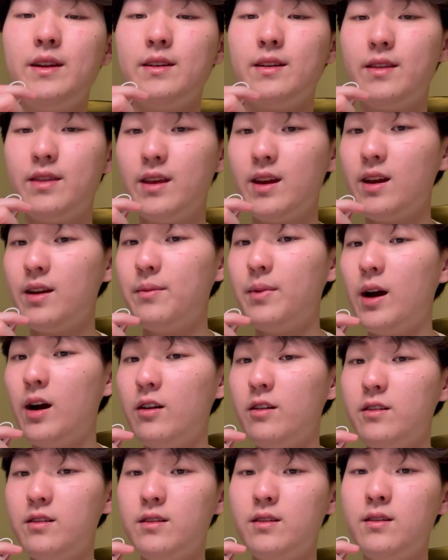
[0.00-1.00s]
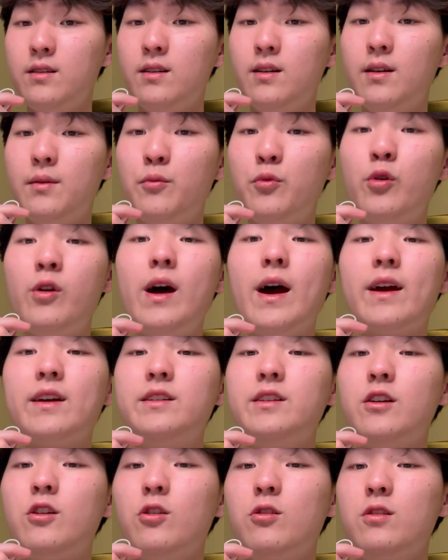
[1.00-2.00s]
think about it
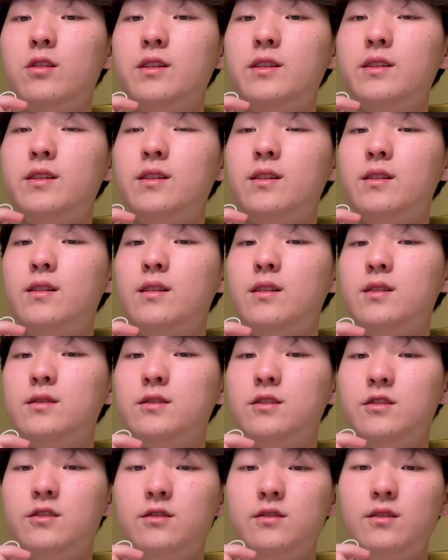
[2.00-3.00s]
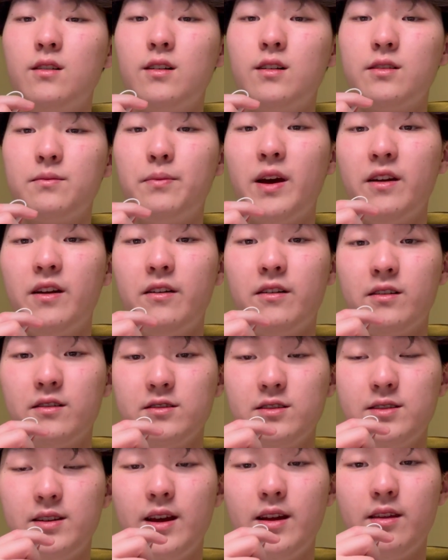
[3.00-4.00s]
practically to better
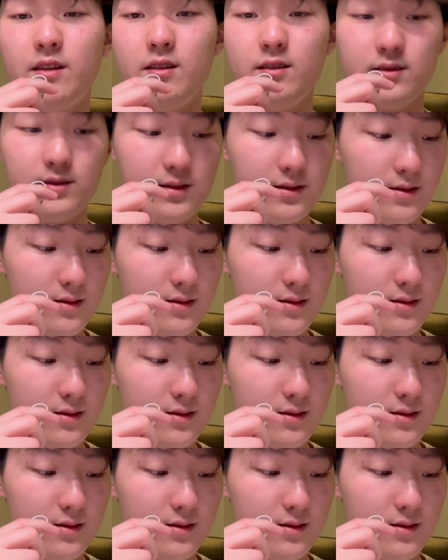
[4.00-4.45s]
understand this.